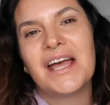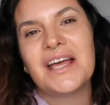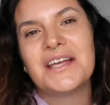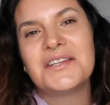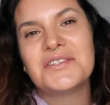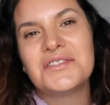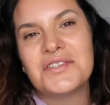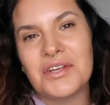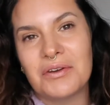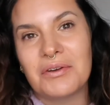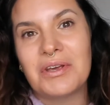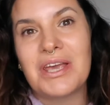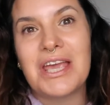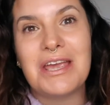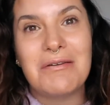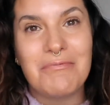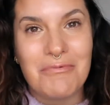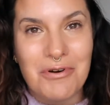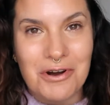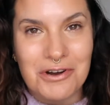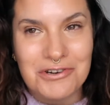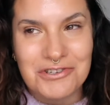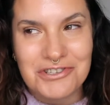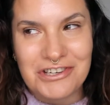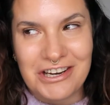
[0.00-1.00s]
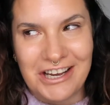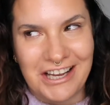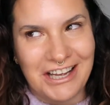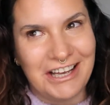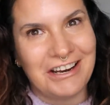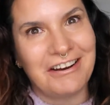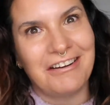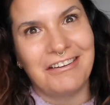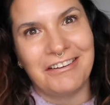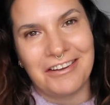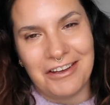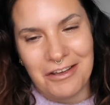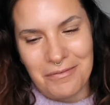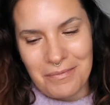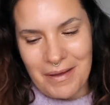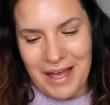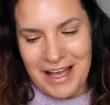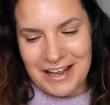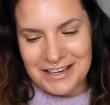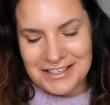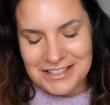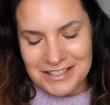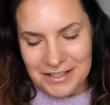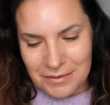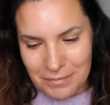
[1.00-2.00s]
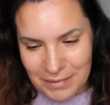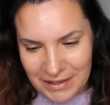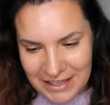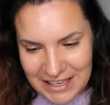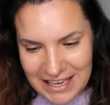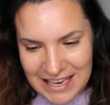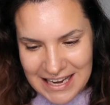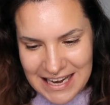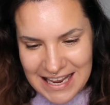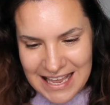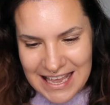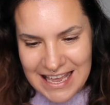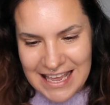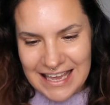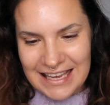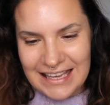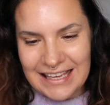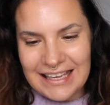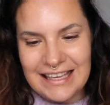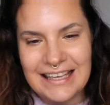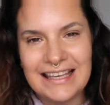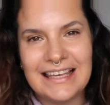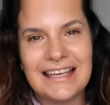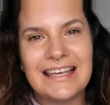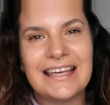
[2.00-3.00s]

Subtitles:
So keep watching and I'll go back to the beginning.